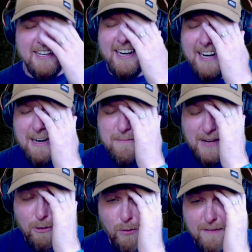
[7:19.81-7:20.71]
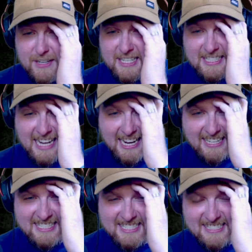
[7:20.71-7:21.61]
Whoever this guy
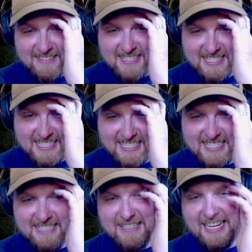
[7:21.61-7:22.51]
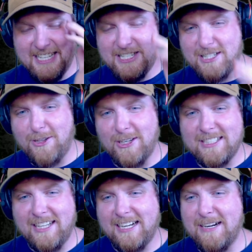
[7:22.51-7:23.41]
is, he just looked
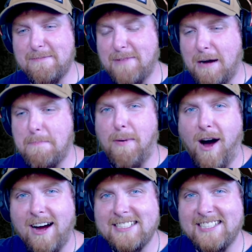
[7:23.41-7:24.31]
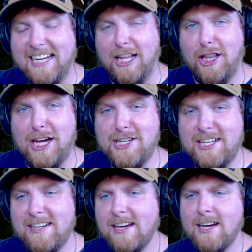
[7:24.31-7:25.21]
like a boss, like a legend.